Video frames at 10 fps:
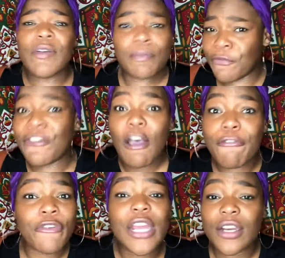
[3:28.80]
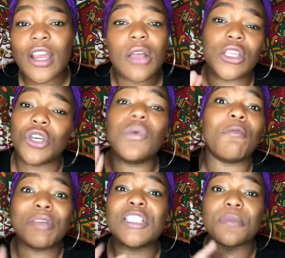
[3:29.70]
feel free to know that you will
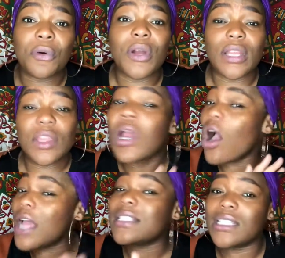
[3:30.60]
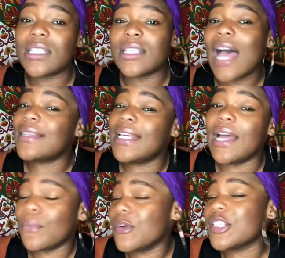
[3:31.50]
be supported. There are sisters out there
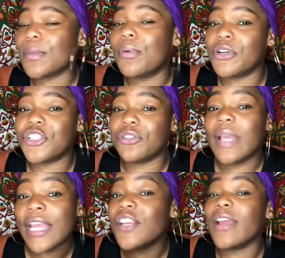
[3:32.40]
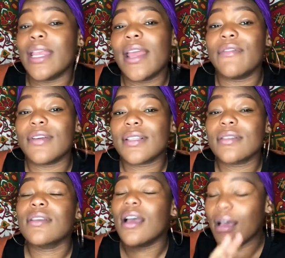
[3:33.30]
that will support you in your endeavors.
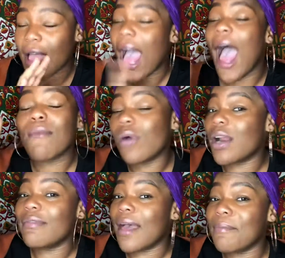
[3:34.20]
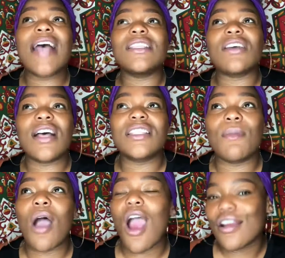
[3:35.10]
I'm one of them. I saw
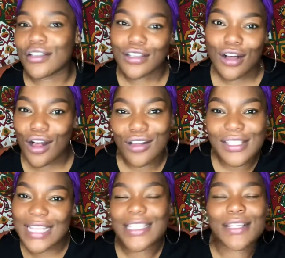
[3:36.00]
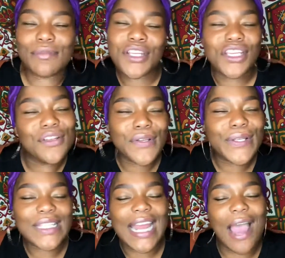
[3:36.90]
some articles and some
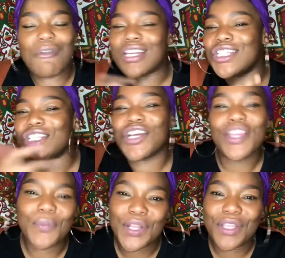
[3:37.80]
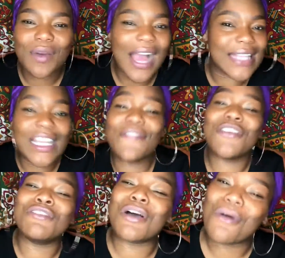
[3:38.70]
news, and I want to share them with you guys if
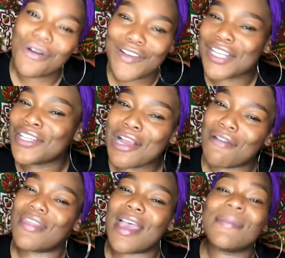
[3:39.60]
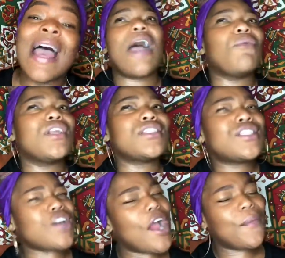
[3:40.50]
you don't already know them. I want to
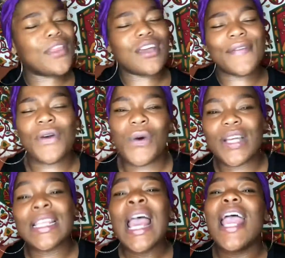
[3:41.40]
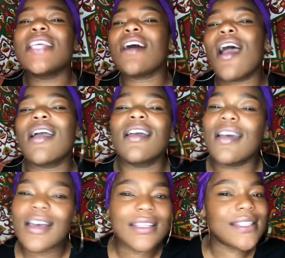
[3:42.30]
start with, of course, is our
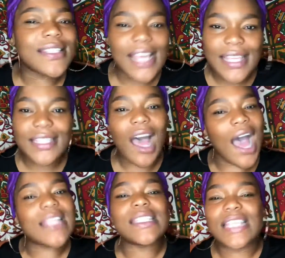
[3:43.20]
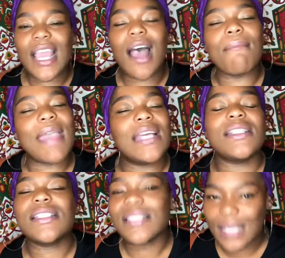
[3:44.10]
good sis auntie
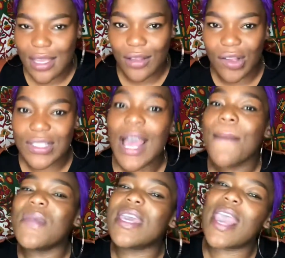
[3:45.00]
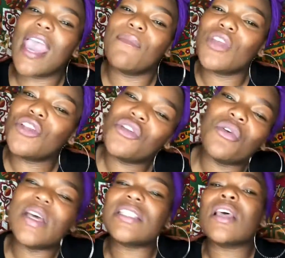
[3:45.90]
Amanda Seales became the
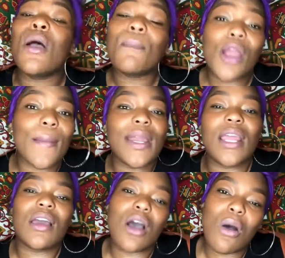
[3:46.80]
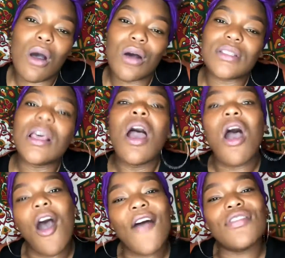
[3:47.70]
newest permanent co-host
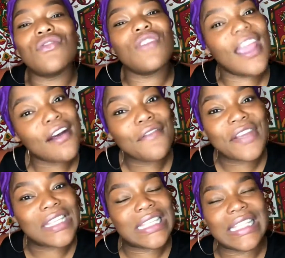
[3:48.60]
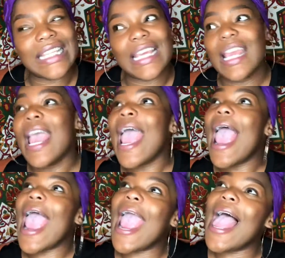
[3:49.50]
on The Real recently,
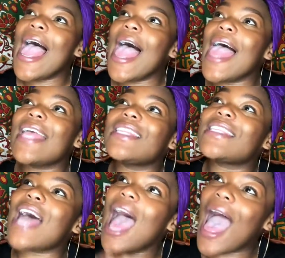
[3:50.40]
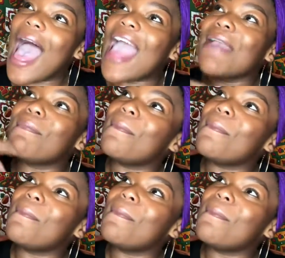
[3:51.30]
and I'm